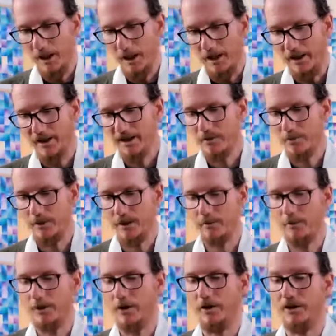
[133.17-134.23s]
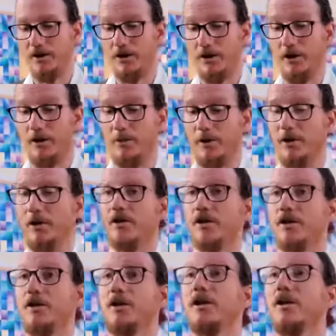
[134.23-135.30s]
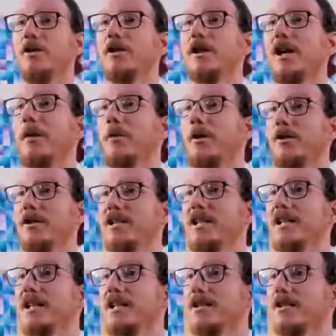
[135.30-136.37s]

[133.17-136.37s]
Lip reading: And this week we're going to look at Amoghasiddhi.